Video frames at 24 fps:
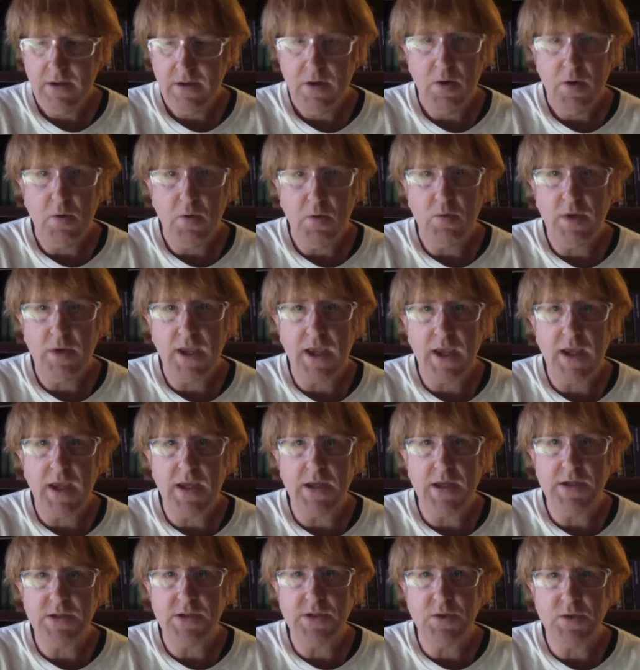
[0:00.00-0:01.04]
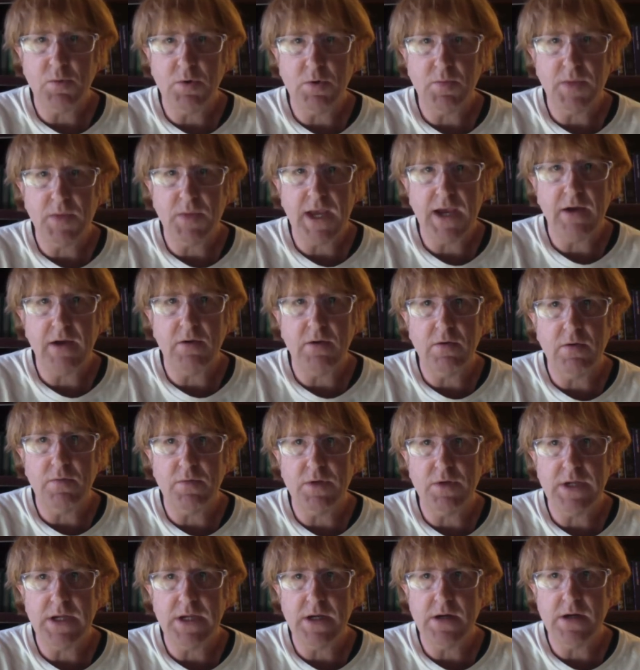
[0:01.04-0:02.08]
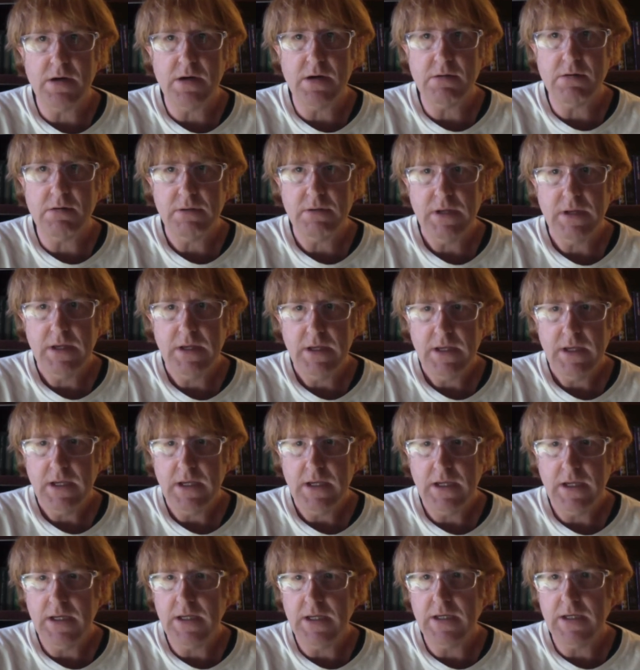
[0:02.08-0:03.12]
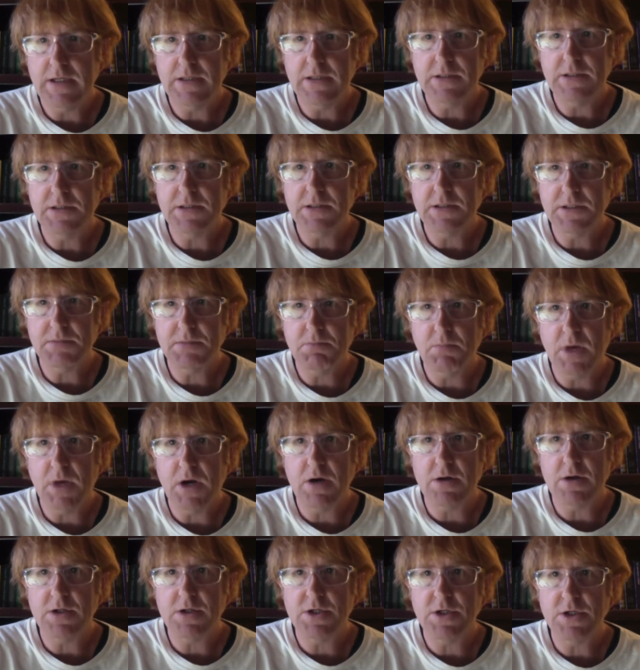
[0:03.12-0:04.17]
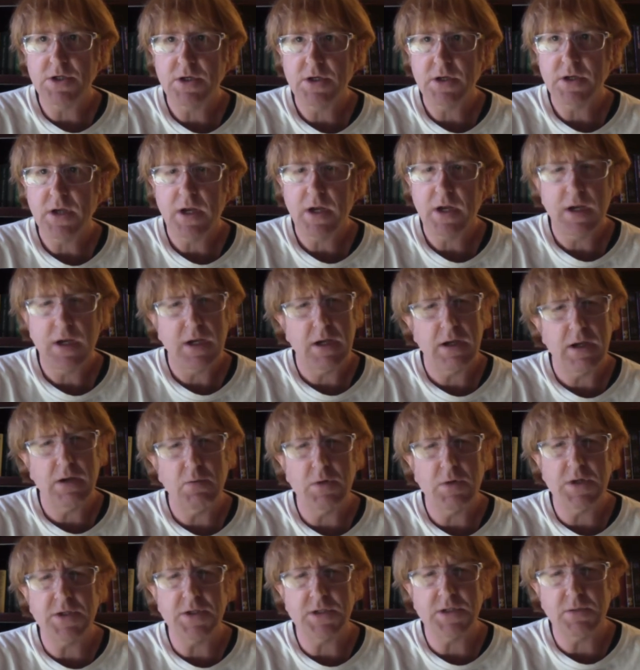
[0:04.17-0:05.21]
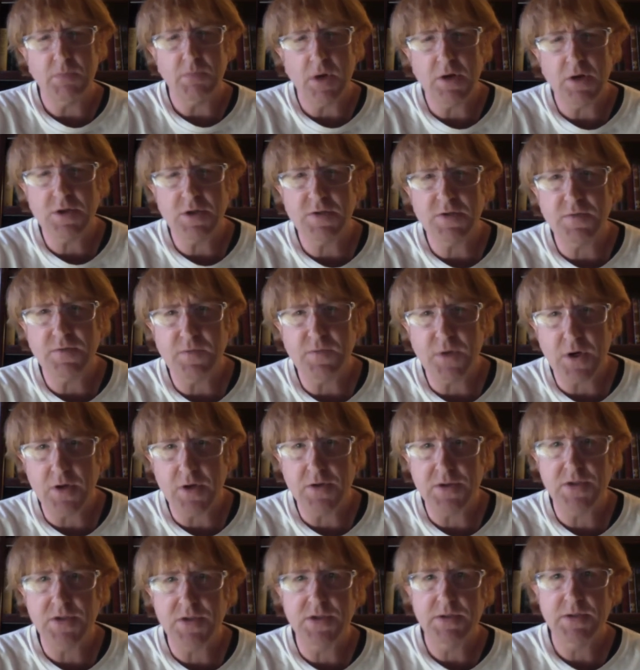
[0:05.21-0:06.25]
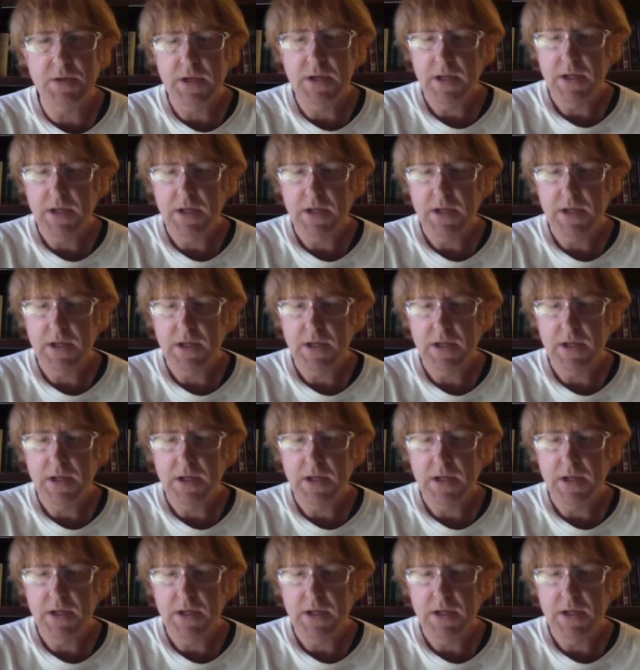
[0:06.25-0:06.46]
Okay, so we're back over here. It is March, what is it, March 1st.